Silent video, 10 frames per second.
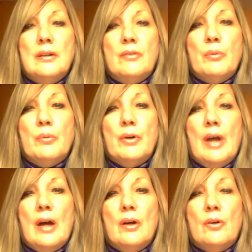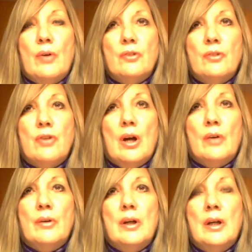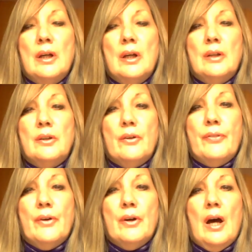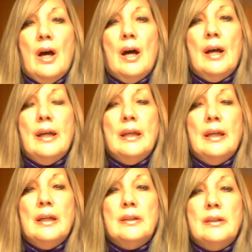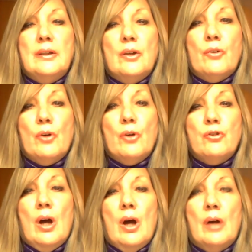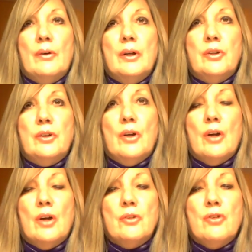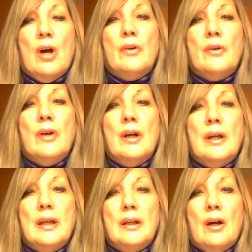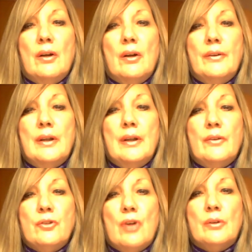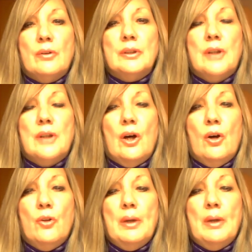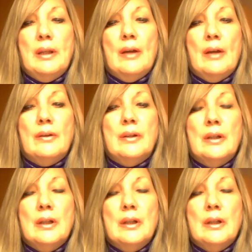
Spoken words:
from your crown chakra to your third eye, to your throat chakra, to your heart chakra, and all the other chakras, all the way down